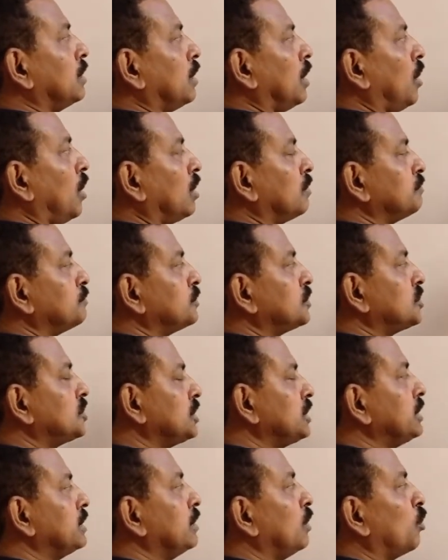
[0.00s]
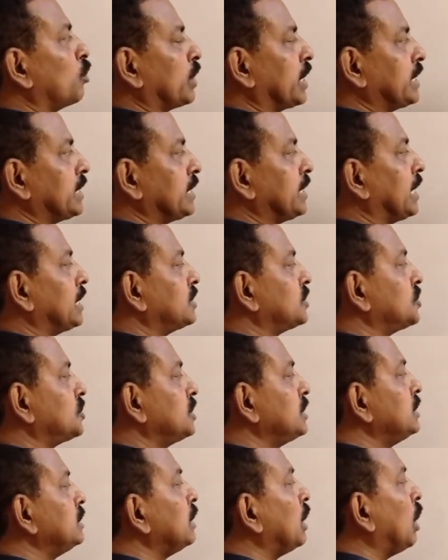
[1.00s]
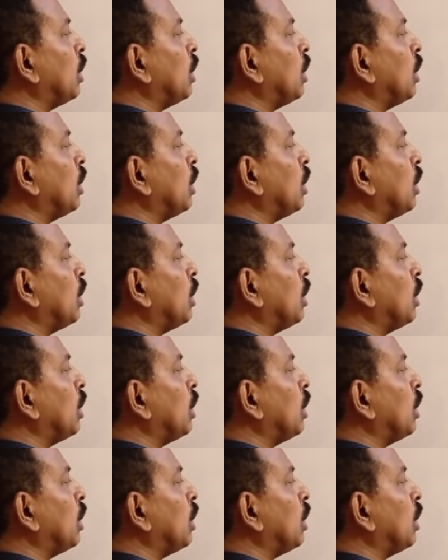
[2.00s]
of C located at C,